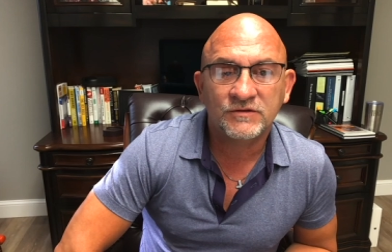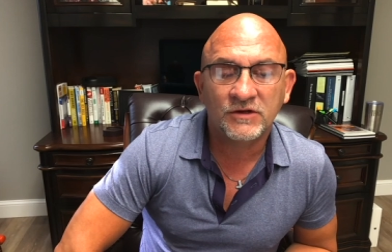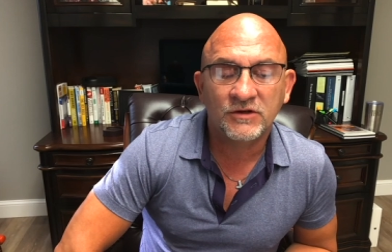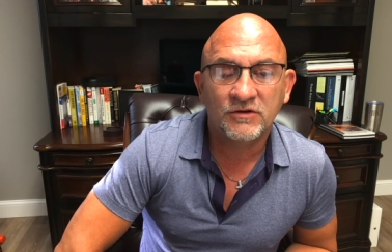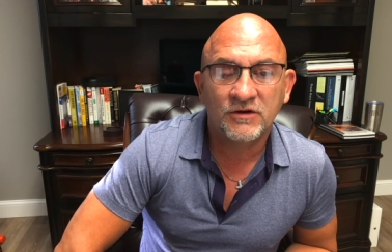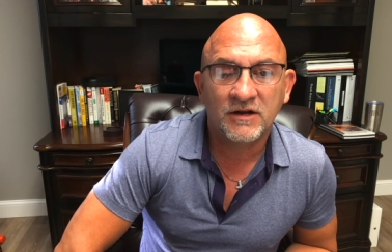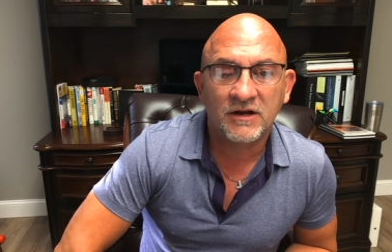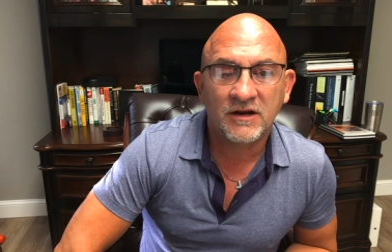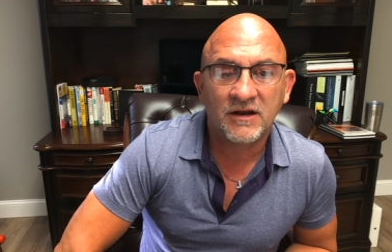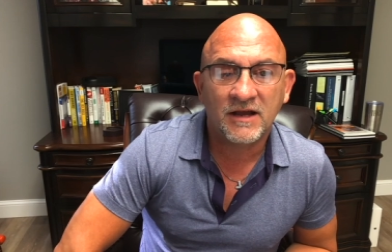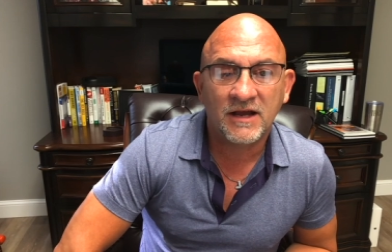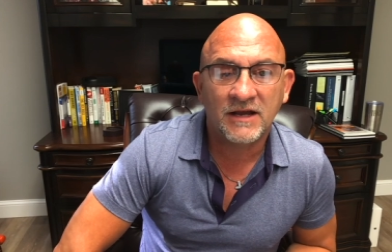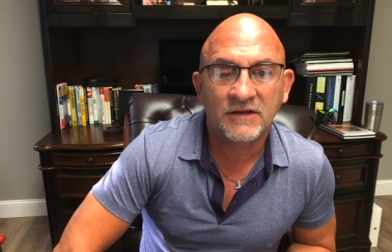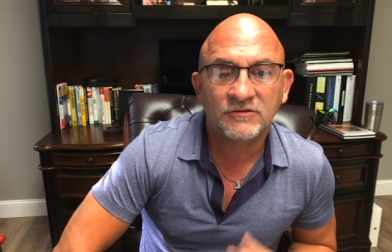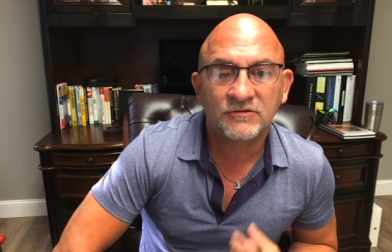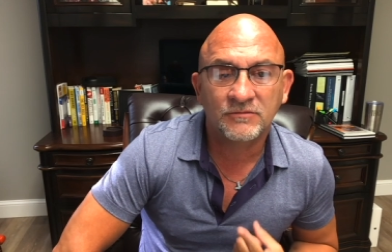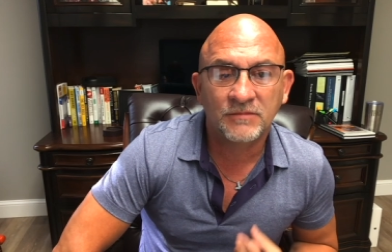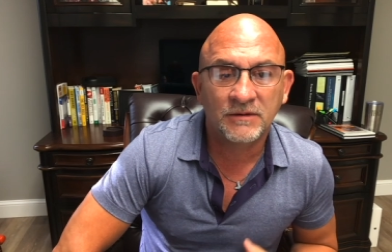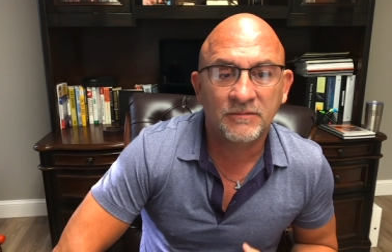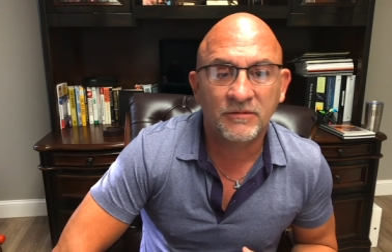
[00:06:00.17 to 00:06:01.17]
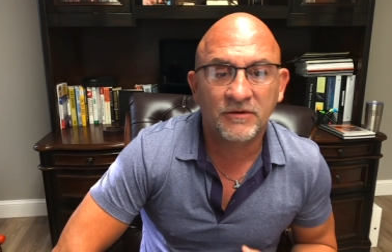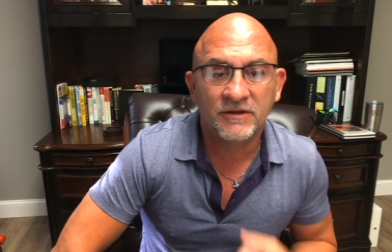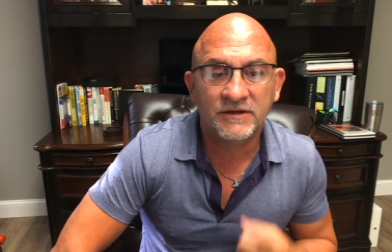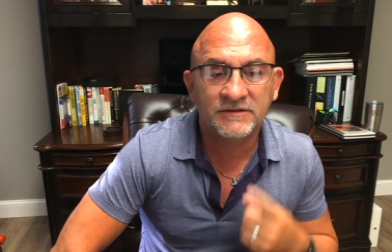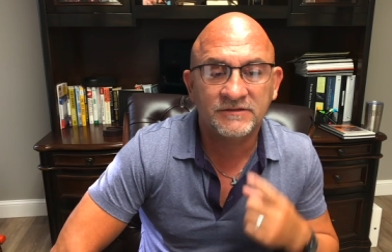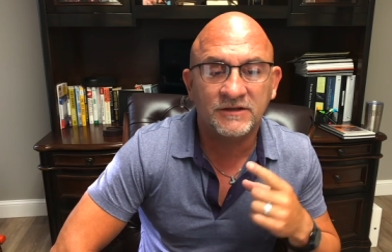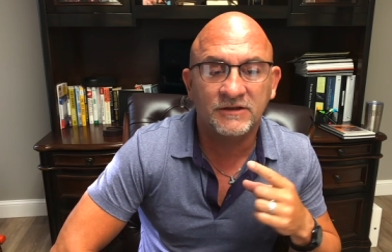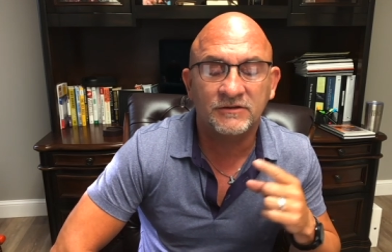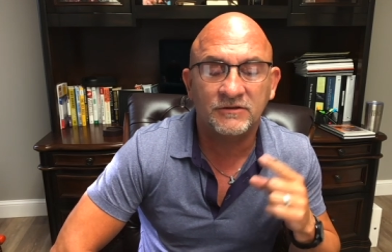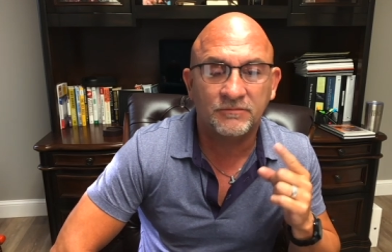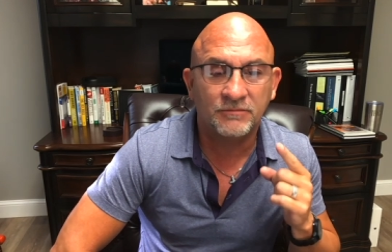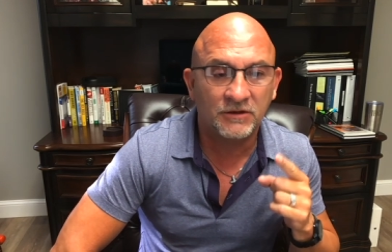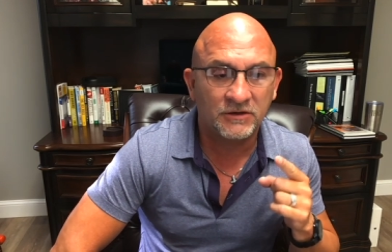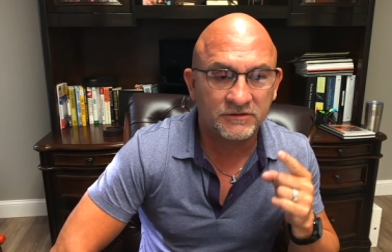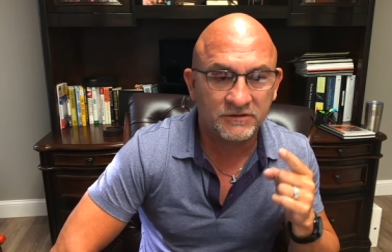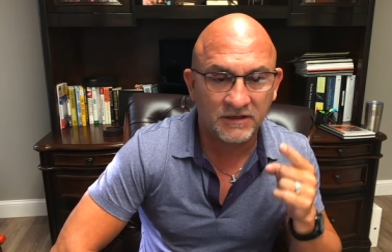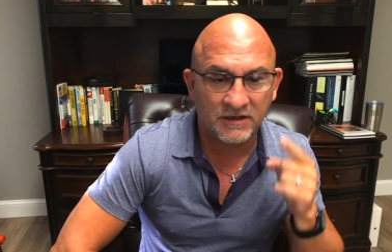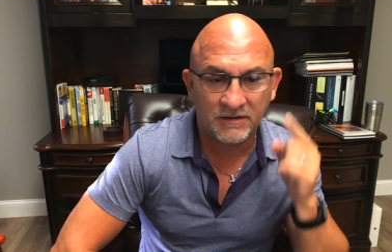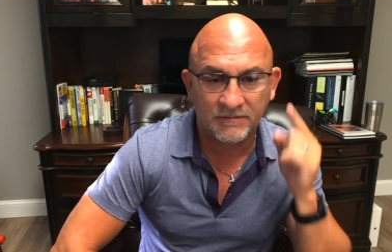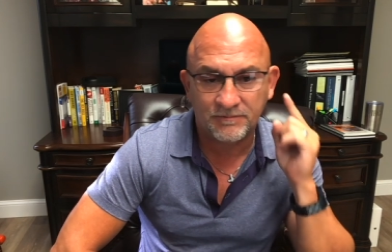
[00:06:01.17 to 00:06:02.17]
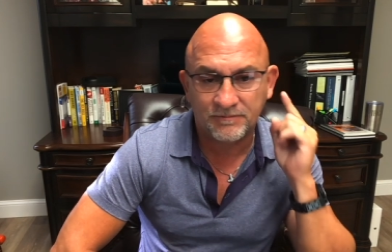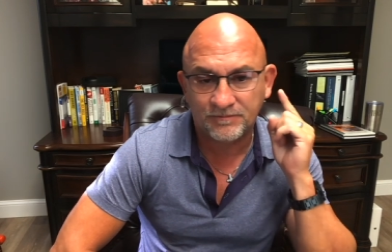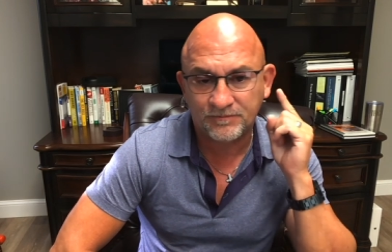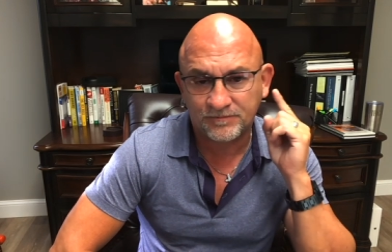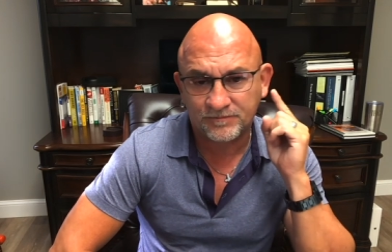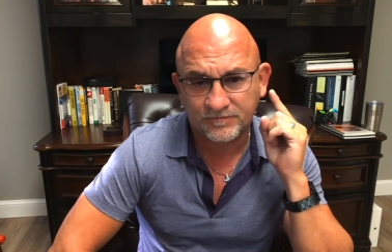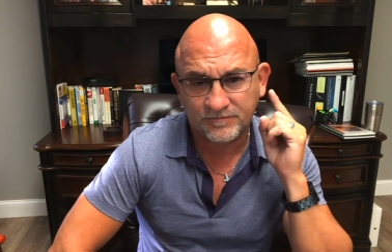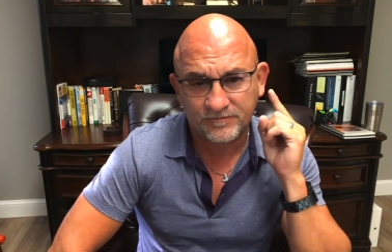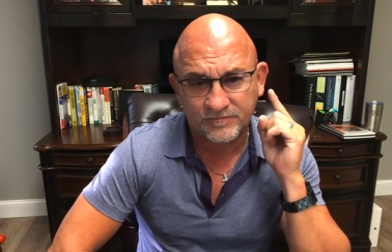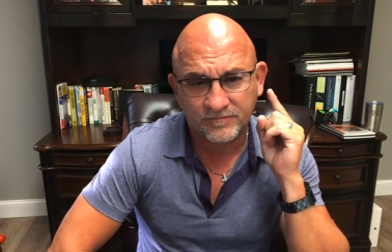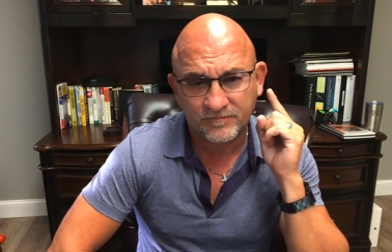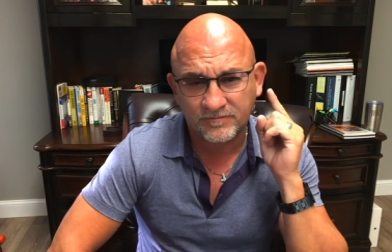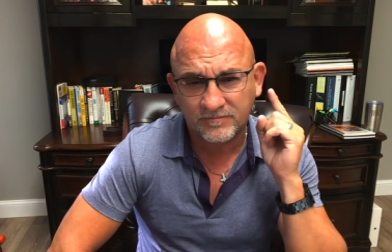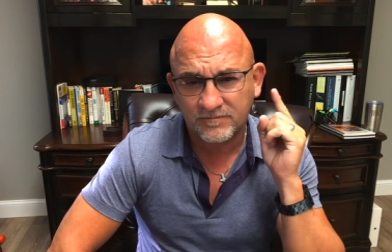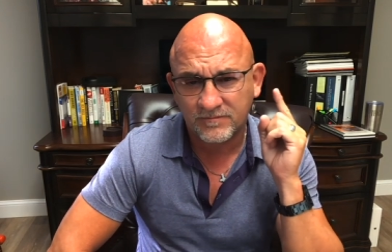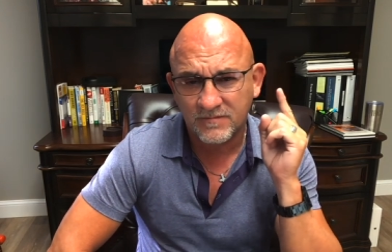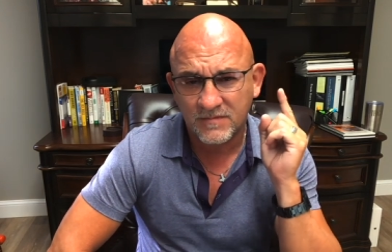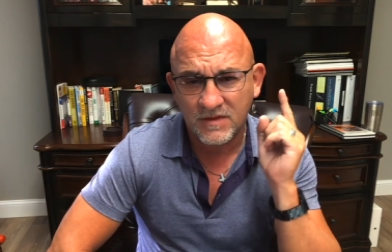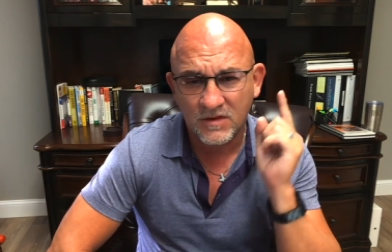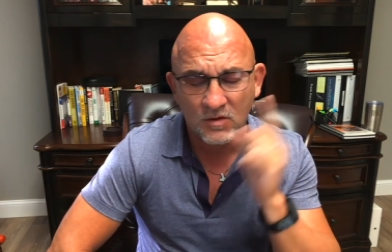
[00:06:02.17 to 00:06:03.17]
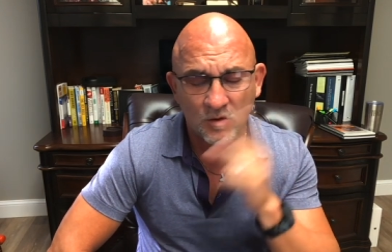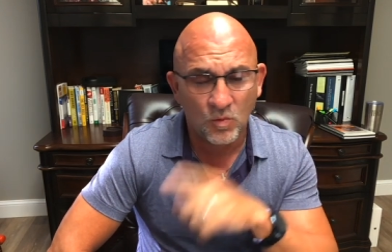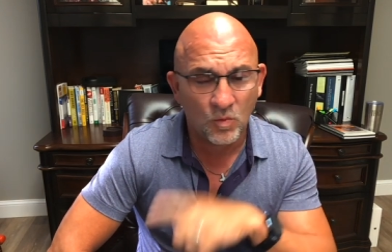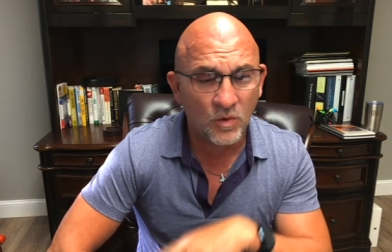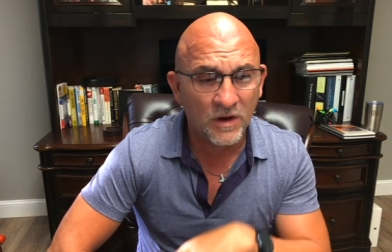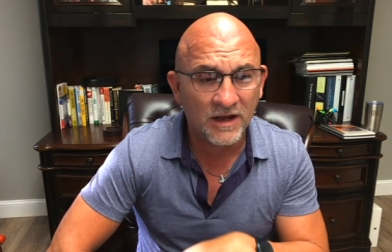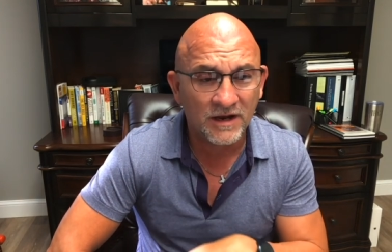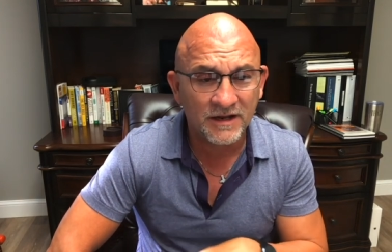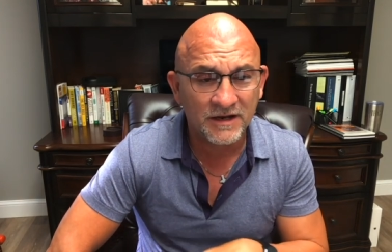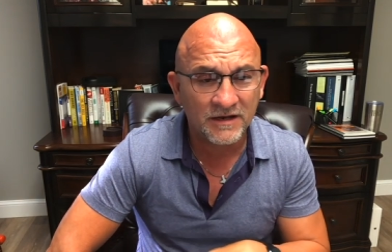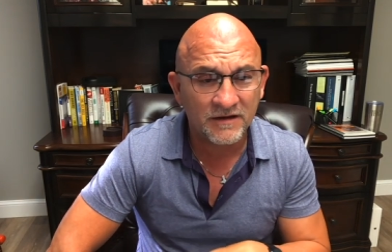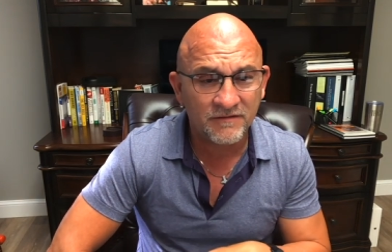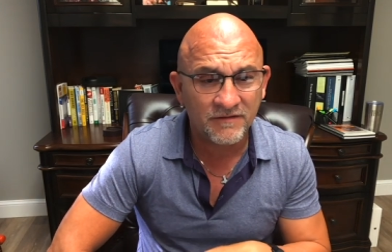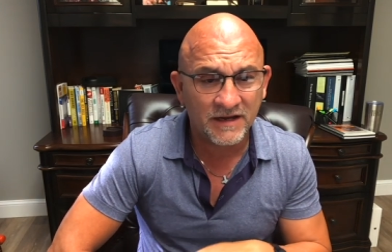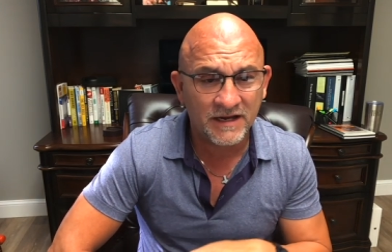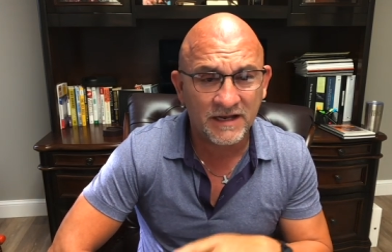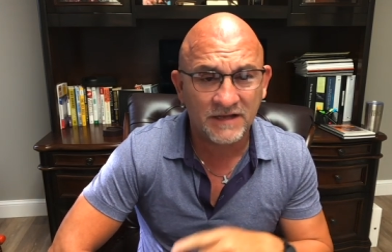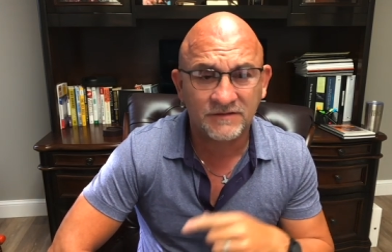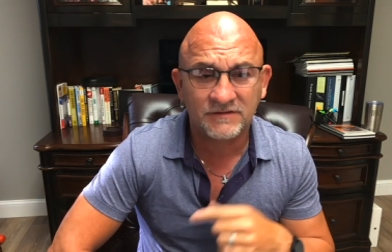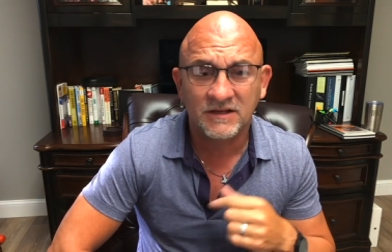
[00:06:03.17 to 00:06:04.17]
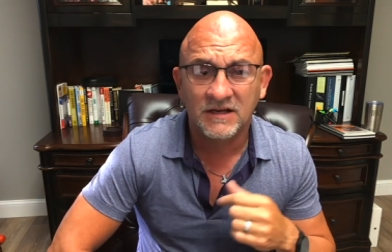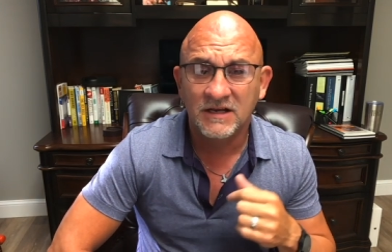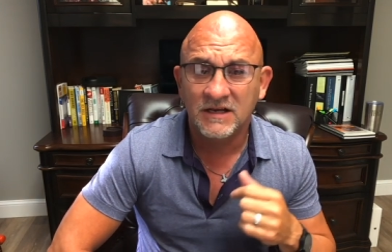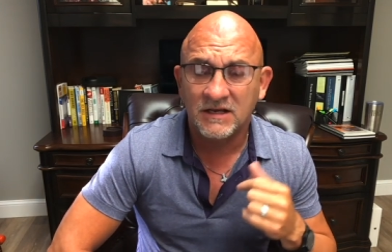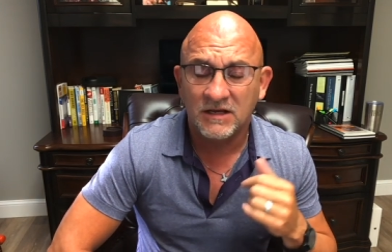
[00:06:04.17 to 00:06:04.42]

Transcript: soon in a class. Remember, these things are booked up well in advance.